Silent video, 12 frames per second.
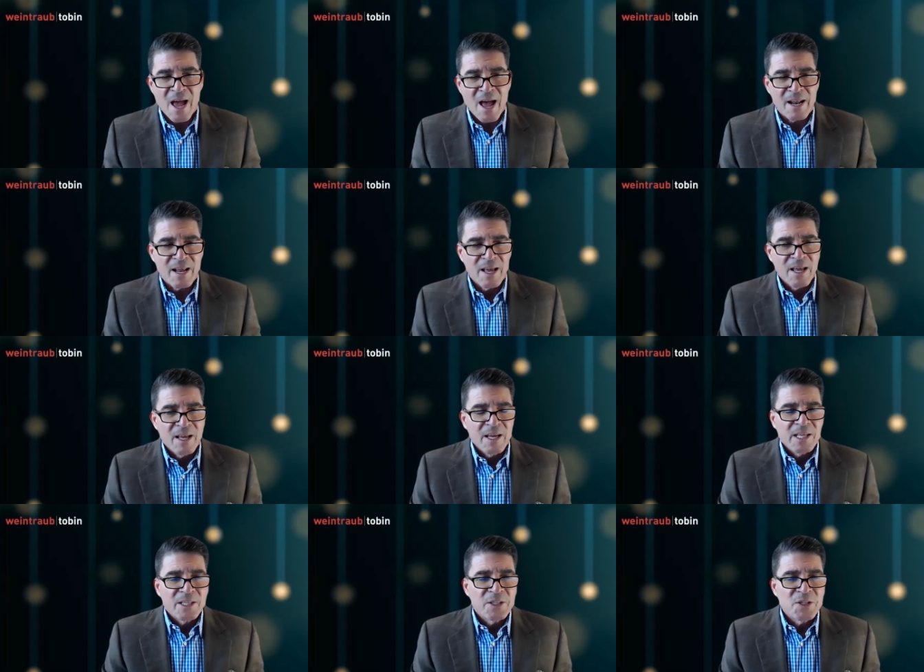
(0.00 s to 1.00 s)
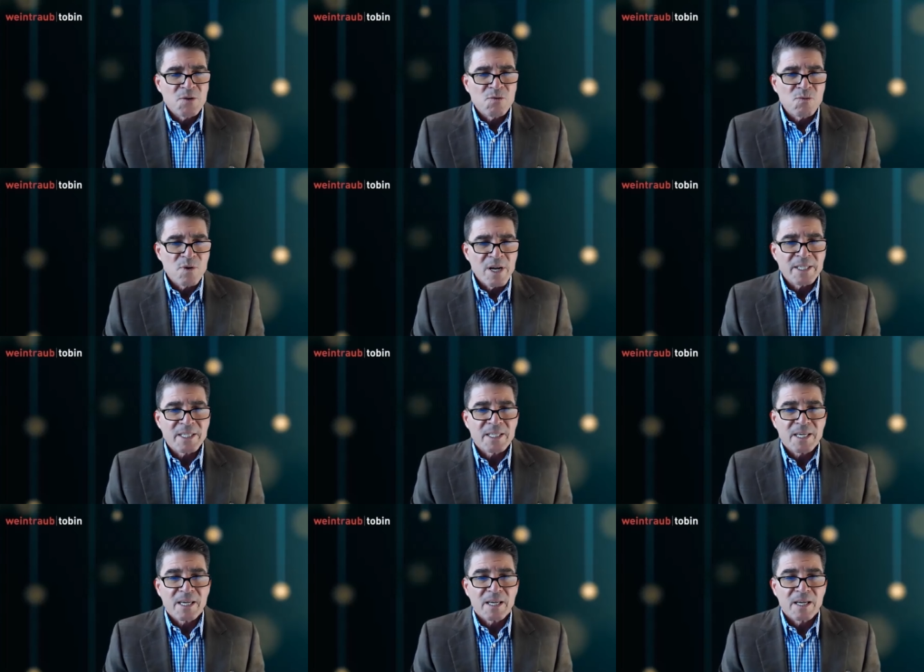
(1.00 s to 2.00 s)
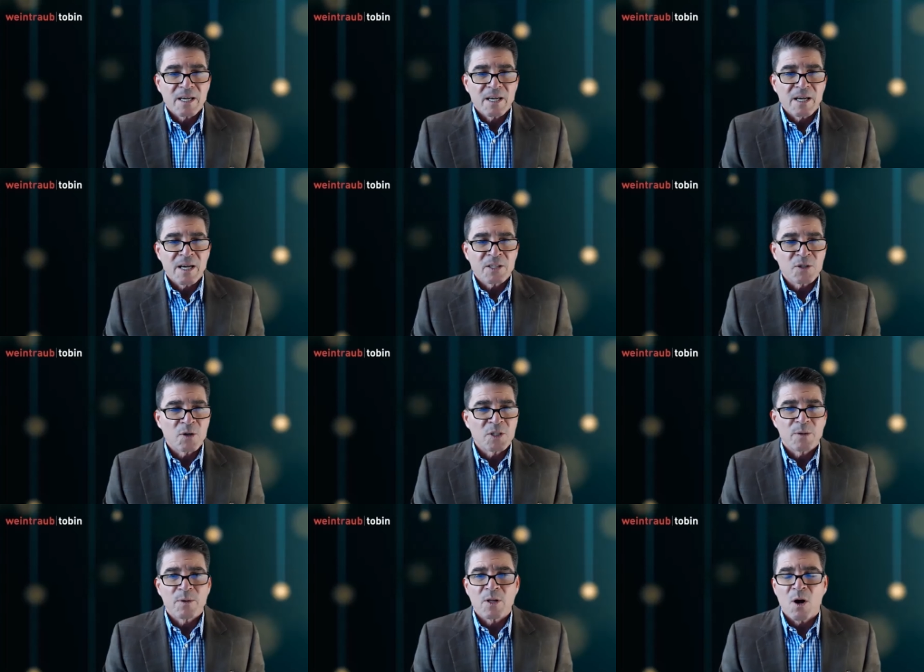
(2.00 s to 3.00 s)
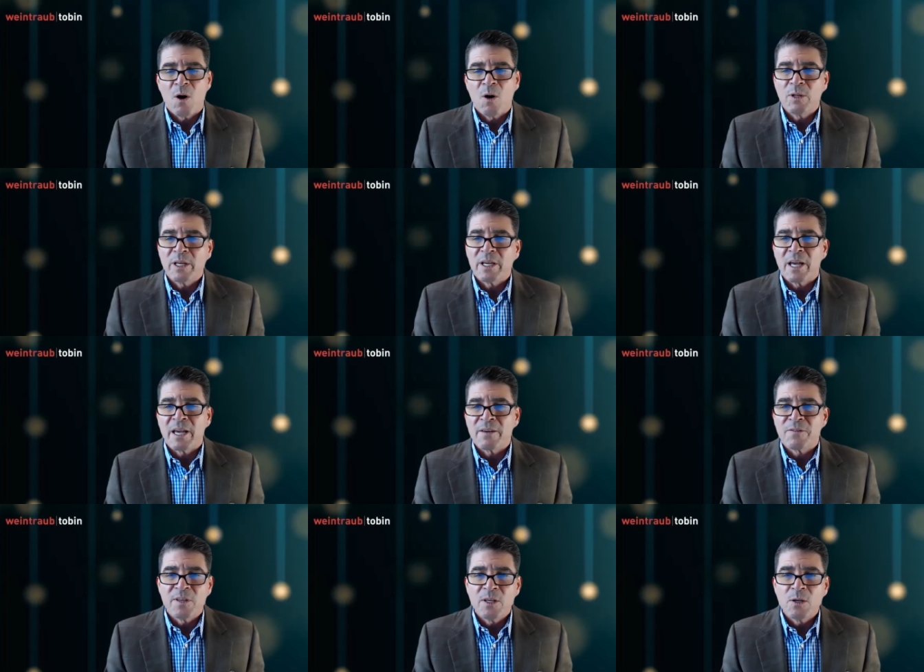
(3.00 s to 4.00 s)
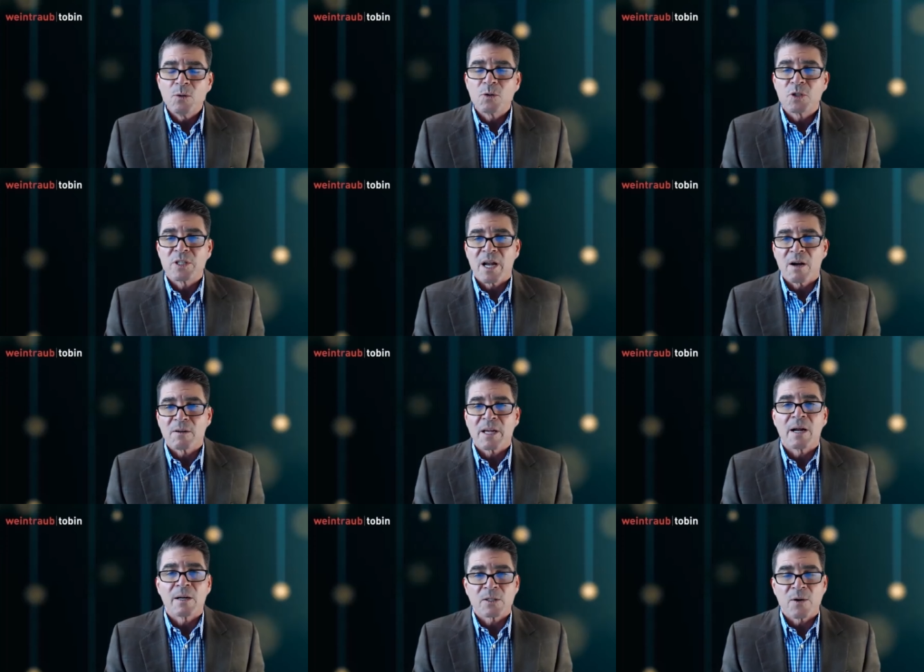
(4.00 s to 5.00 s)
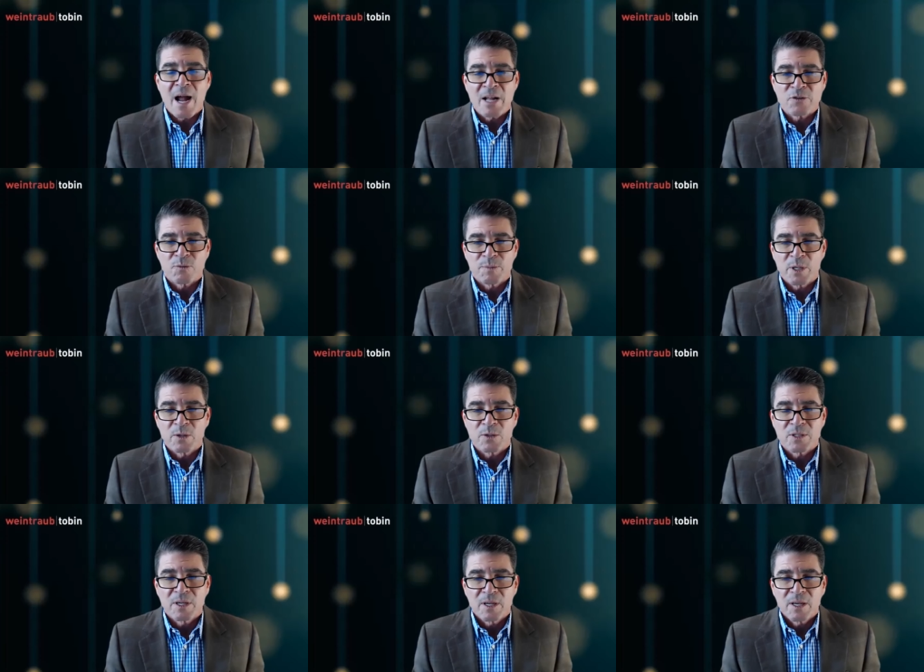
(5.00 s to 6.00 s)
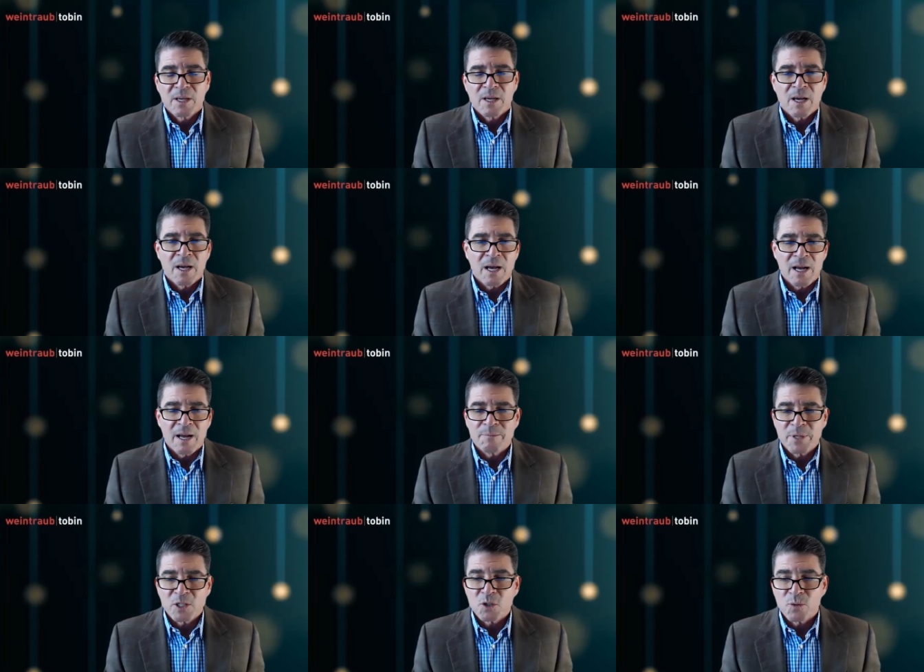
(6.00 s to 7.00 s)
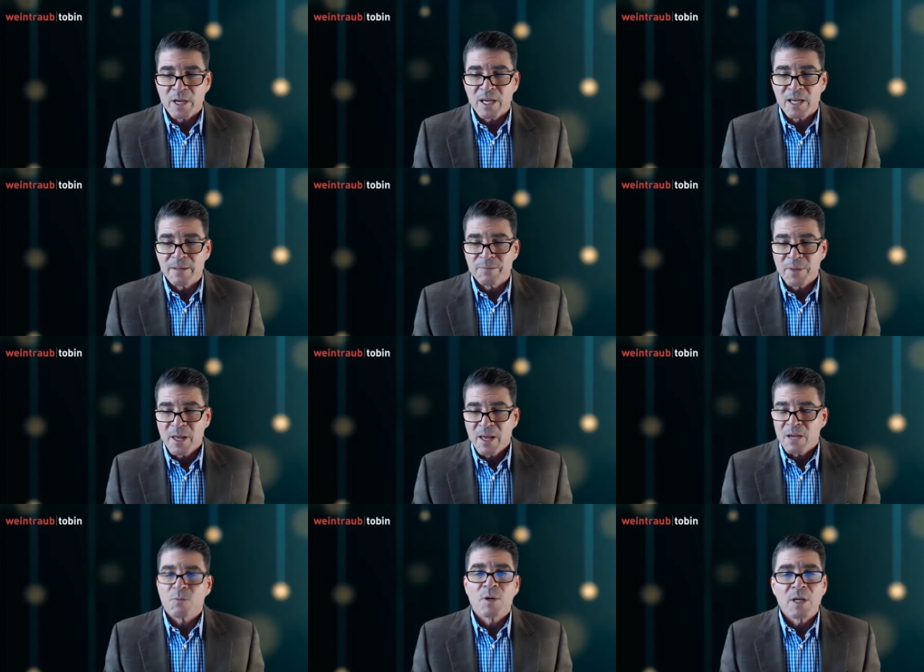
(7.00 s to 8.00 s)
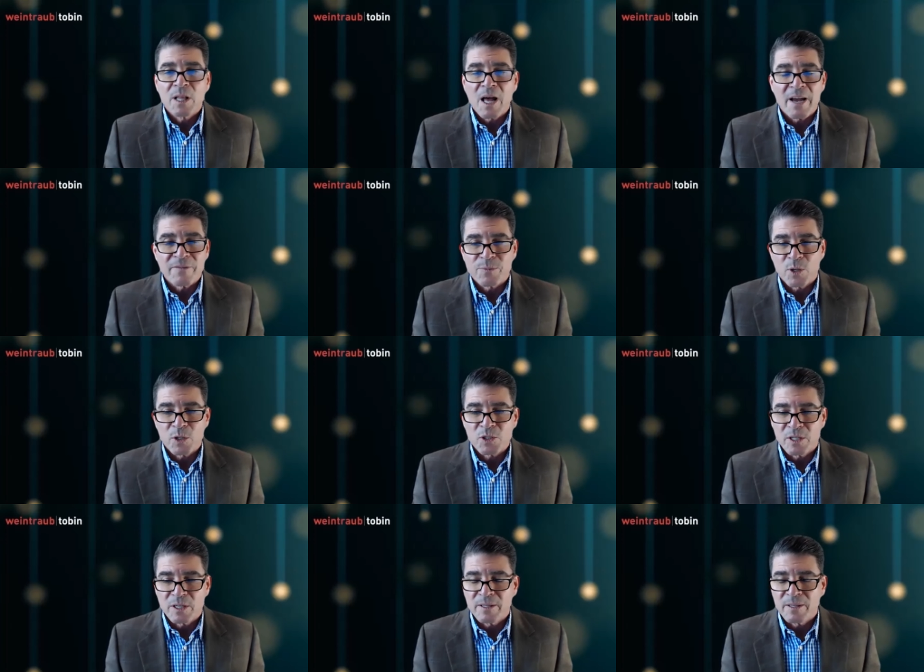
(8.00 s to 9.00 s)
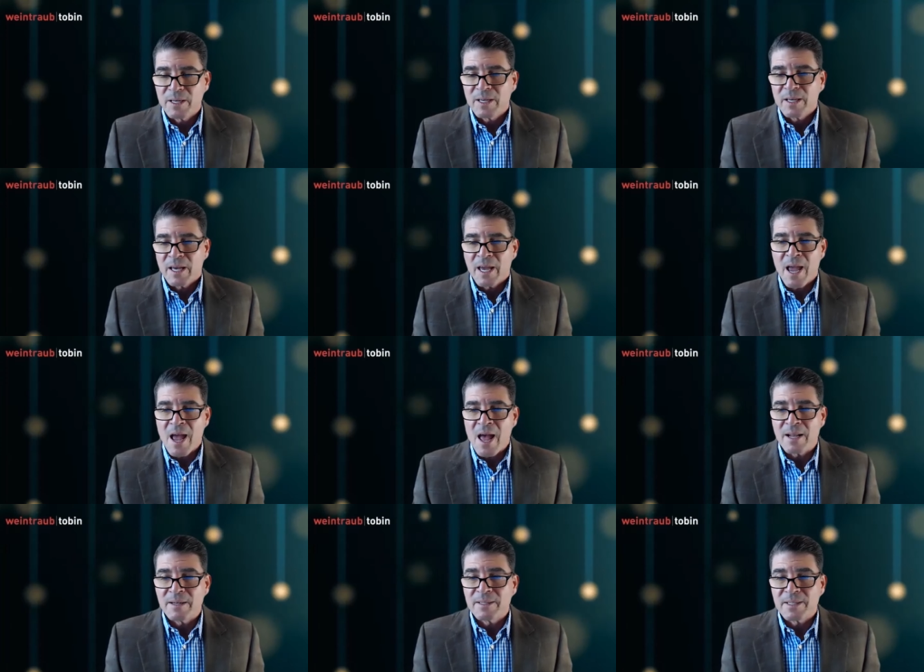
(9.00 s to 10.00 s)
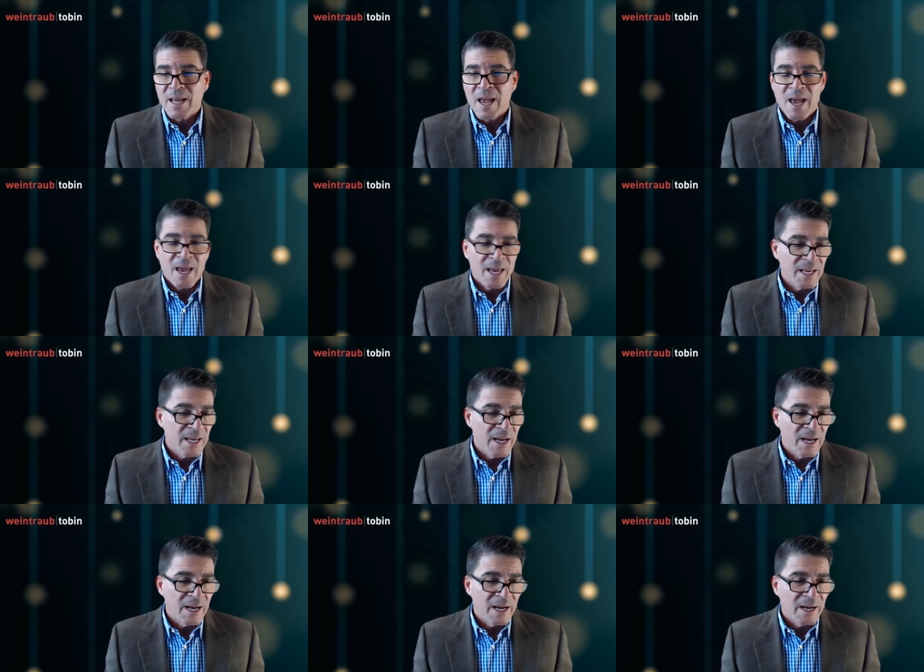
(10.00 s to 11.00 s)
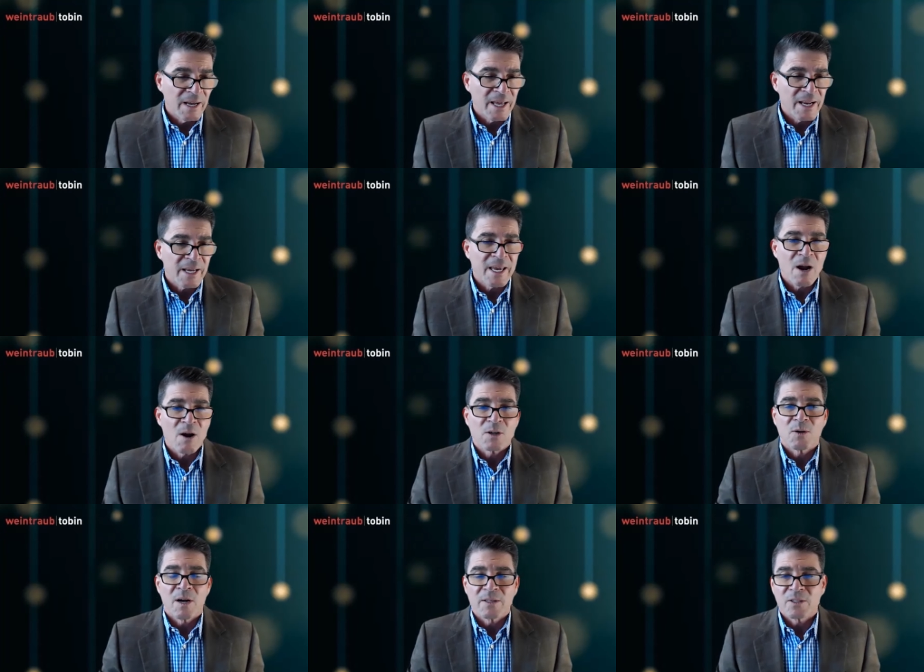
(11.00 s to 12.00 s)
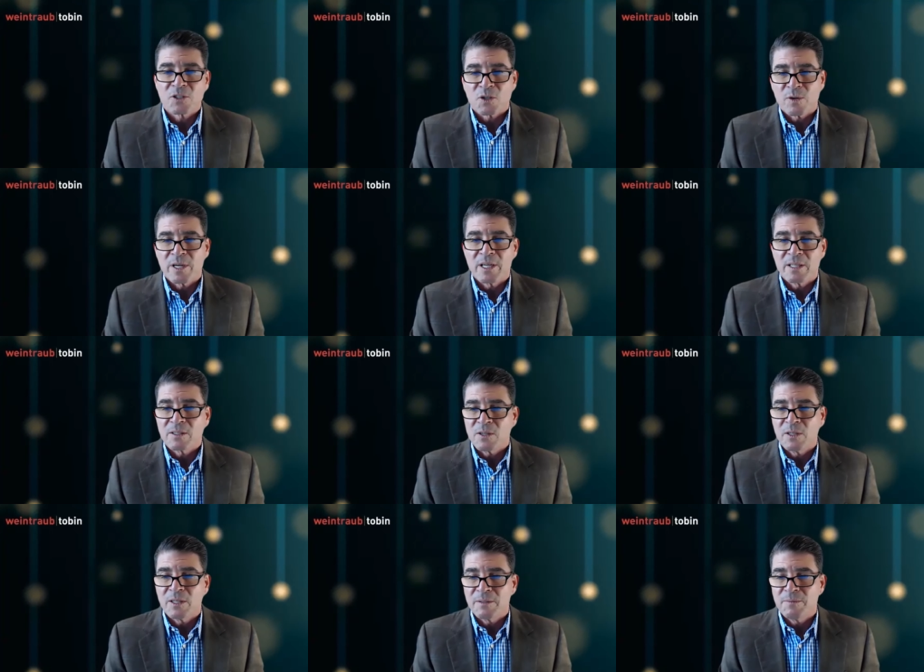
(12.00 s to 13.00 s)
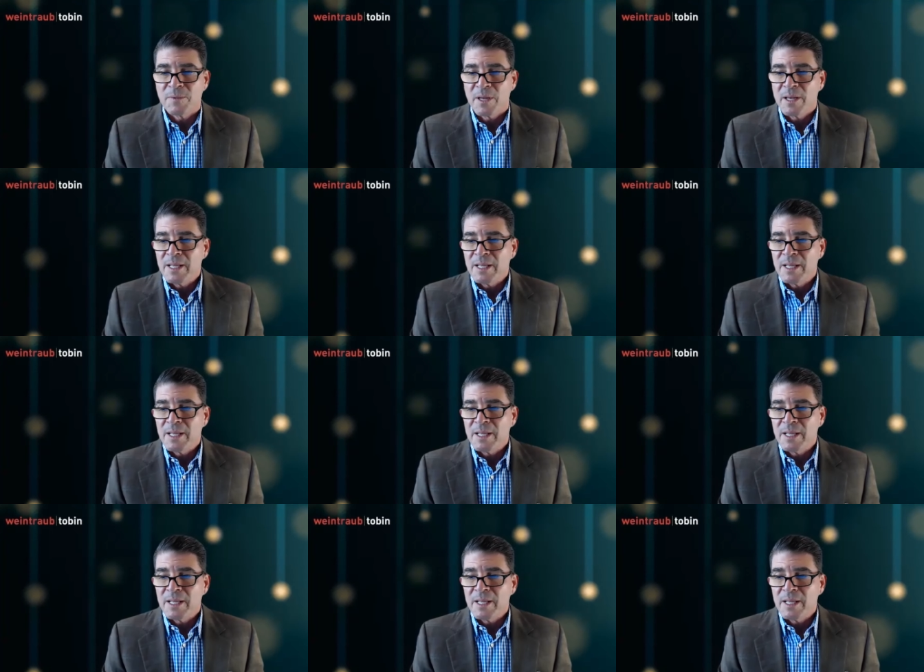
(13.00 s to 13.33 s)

that the risk associated with only a few shared character attributes uh, between a real life person and a uh, and a character on the screen could